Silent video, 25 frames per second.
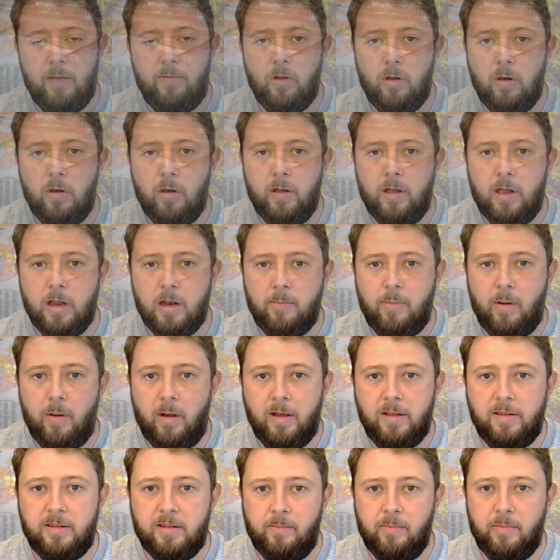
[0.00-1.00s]
you're looking to
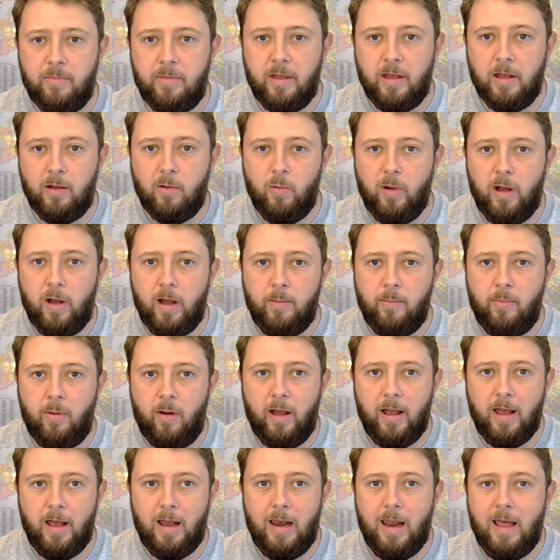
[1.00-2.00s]
buy something
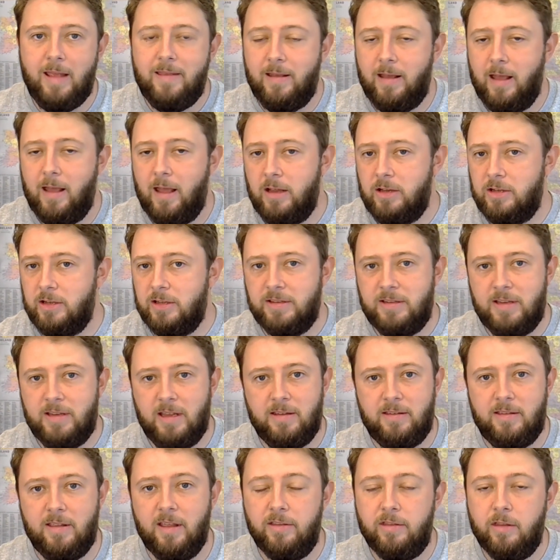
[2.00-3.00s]
whereby a letting agent
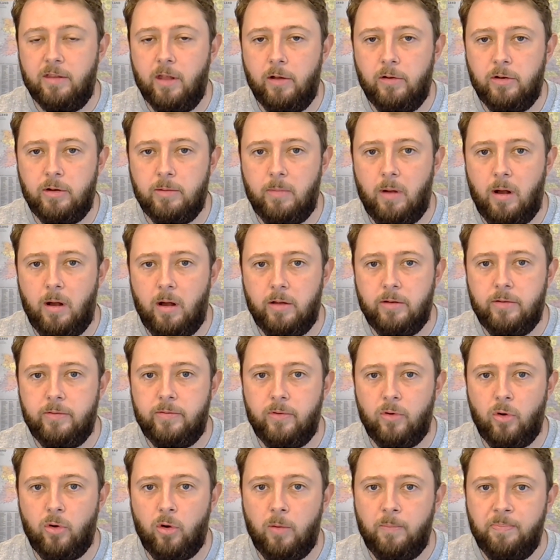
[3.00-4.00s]
says there's no demand
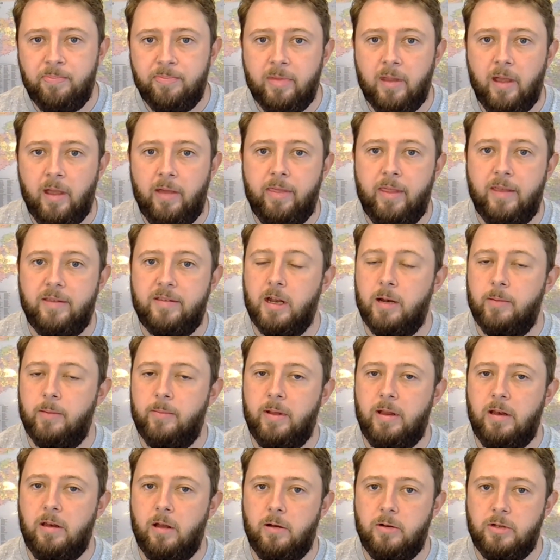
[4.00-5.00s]
for, there's going to
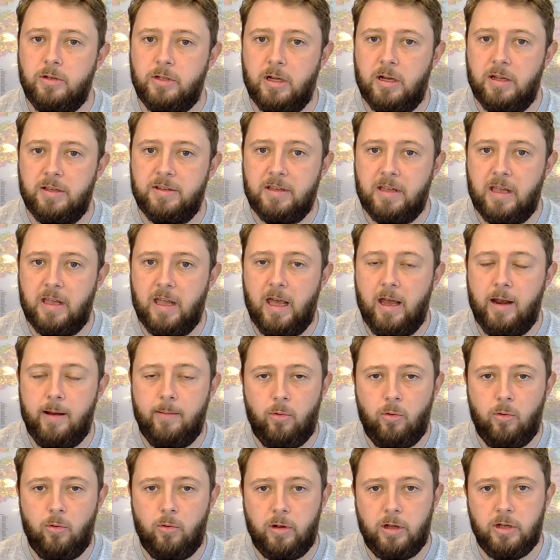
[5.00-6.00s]
be no chance of getting a
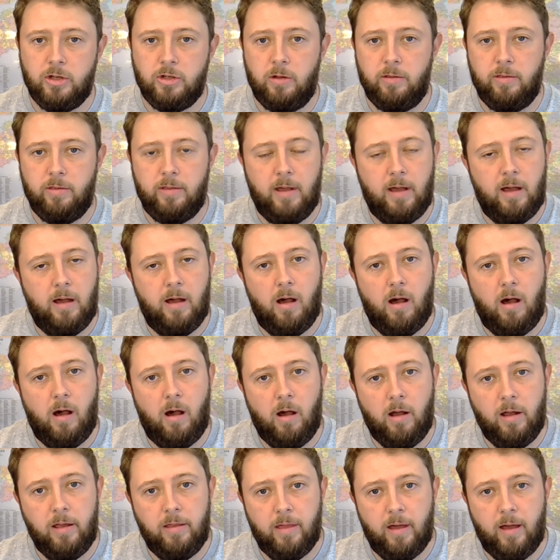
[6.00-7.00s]
mortgage on that
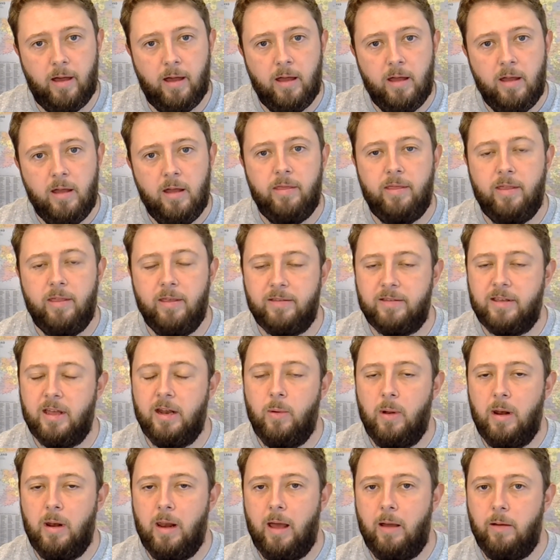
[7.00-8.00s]
either that's going
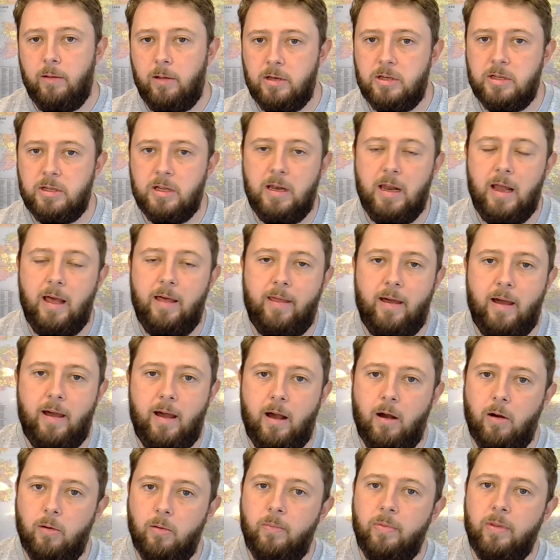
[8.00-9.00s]
to allow you to let that
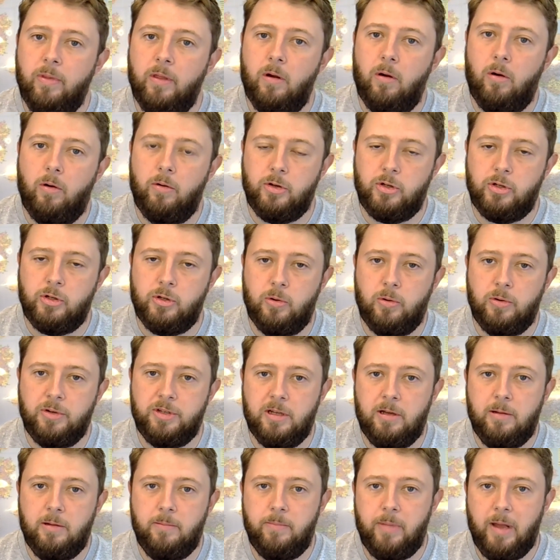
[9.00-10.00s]
out on a
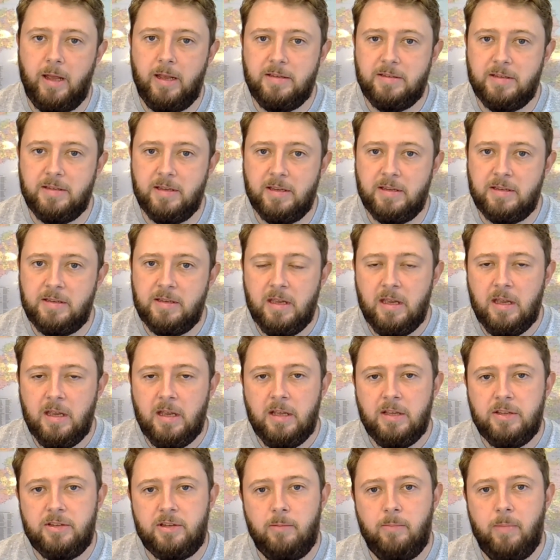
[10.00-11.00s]
short-term basis.
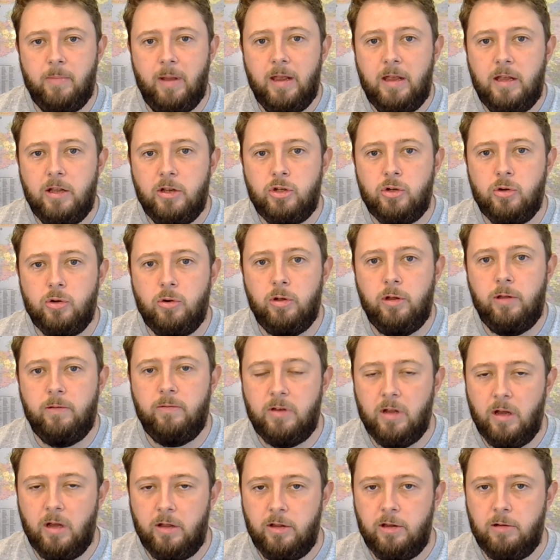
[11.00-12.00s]
So making sure you've
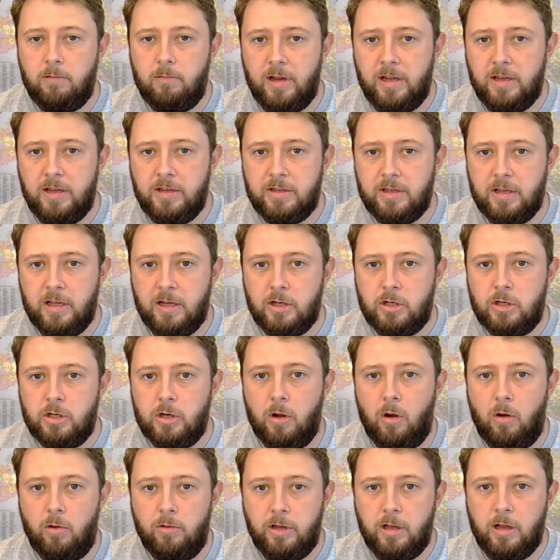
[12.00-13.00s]
done your research
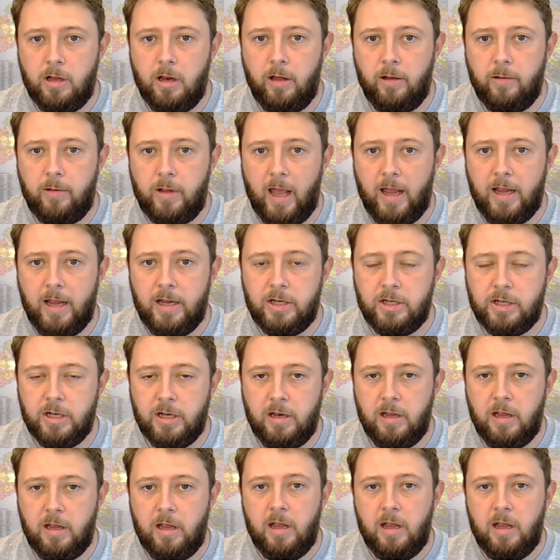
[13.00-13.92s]
on your location